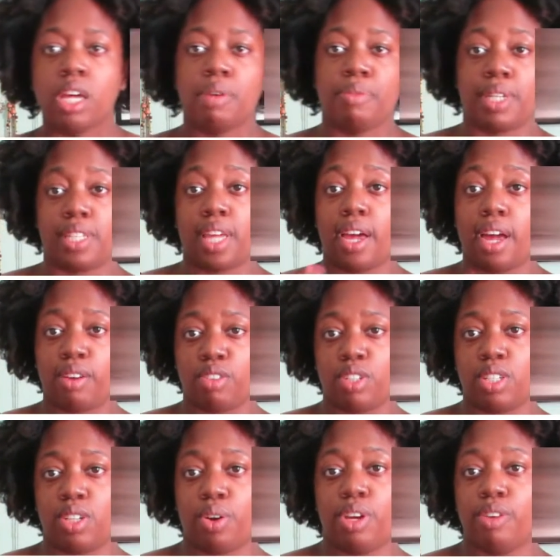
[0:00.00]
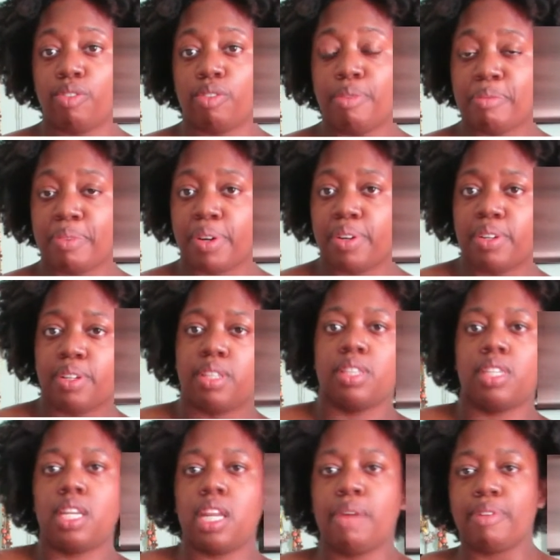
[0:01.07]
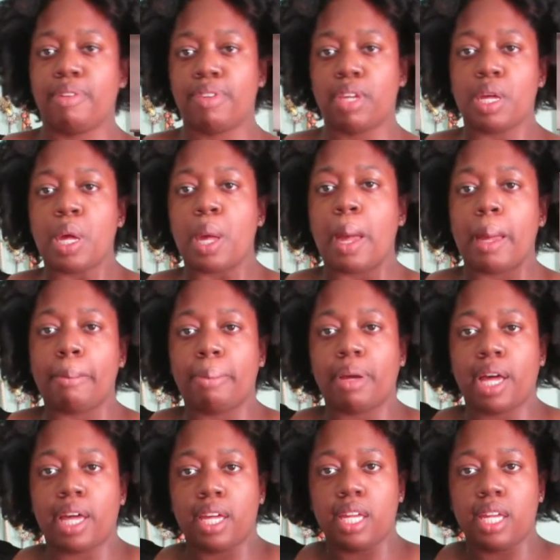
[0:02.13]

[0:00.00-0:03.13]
because I actually don't even remember the name of it. But